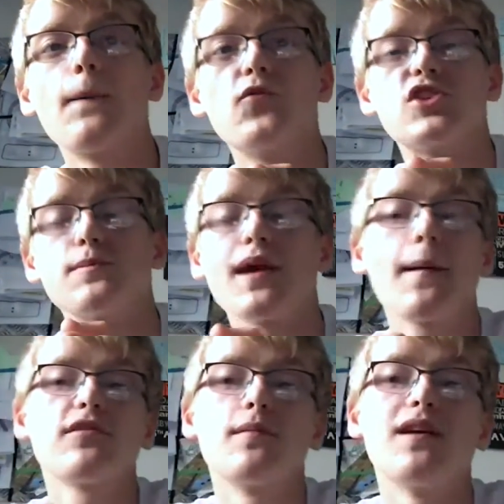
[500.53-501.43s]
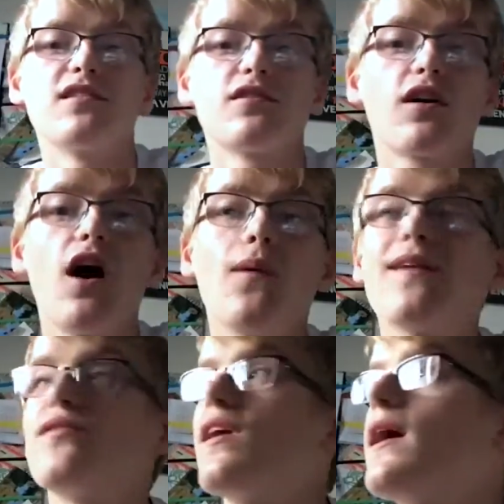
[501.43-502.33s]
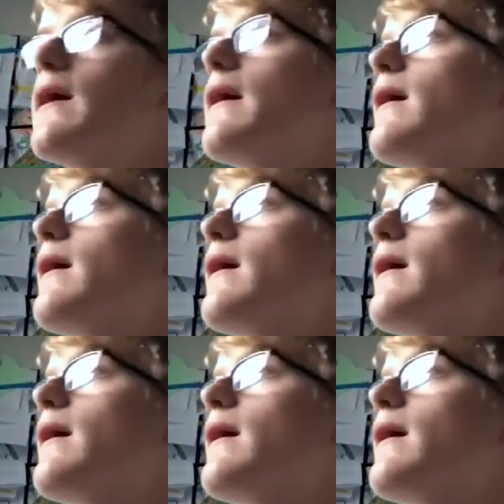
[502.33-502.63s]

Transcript: which would be absolutely amazing, so I can't wait for that.